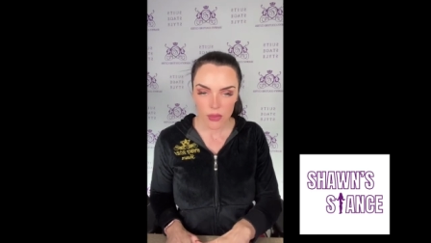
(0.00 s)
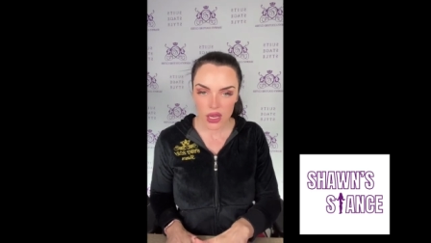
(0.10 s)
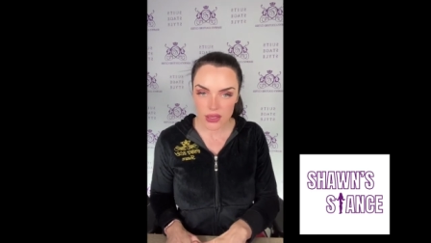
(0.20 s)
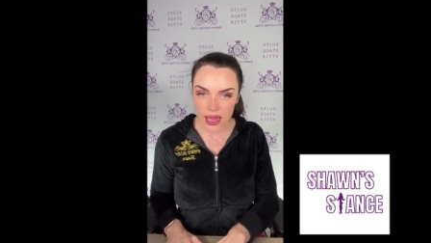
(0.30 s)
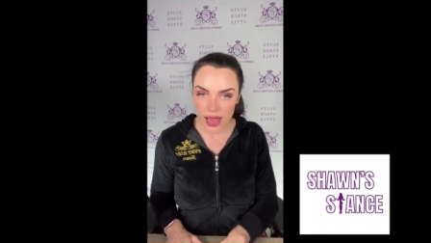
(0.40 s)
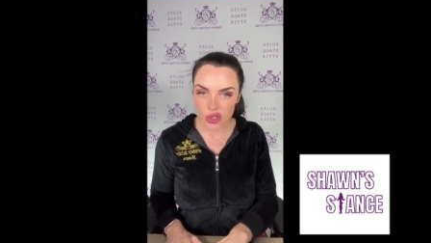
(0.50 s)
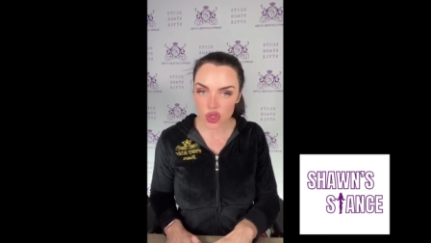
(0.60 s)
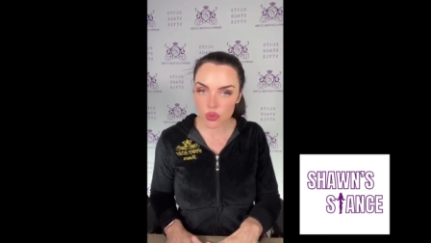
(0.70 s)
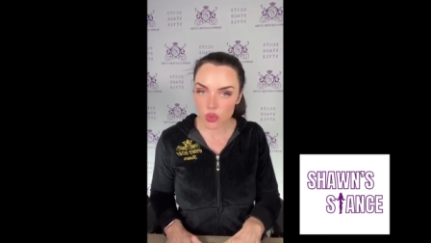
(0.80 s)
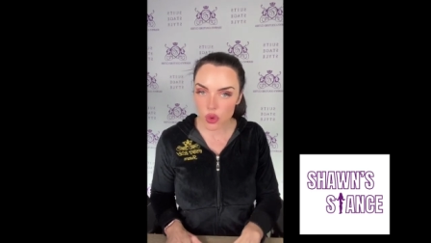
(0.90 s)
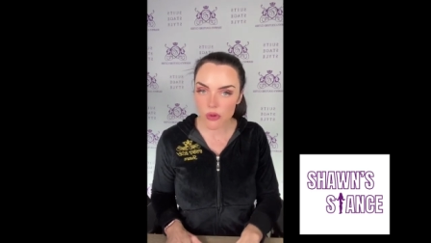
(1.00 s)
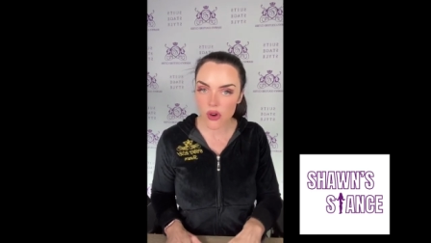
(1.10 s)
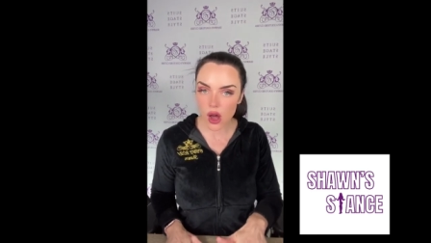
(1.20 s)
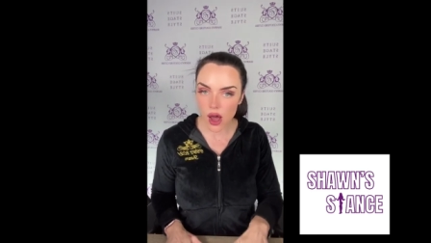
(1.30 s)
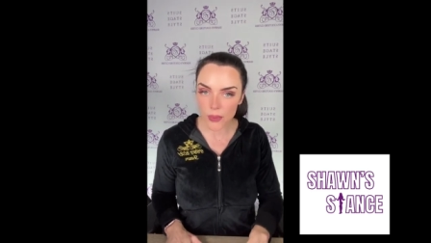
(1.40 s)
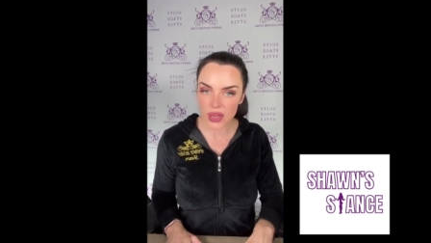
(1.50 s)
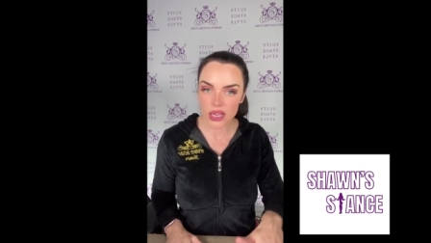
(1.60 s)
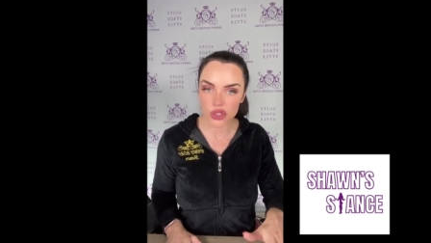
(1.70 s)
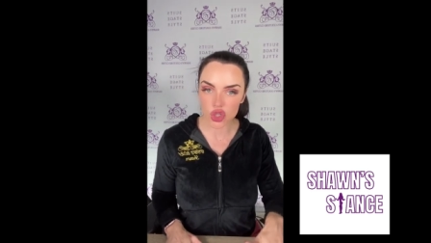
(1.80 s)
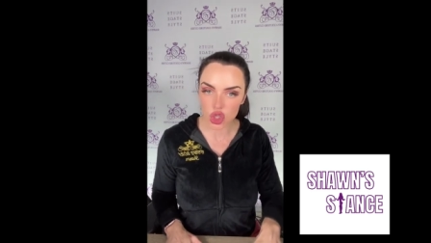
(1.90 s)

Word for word: because as you move up, it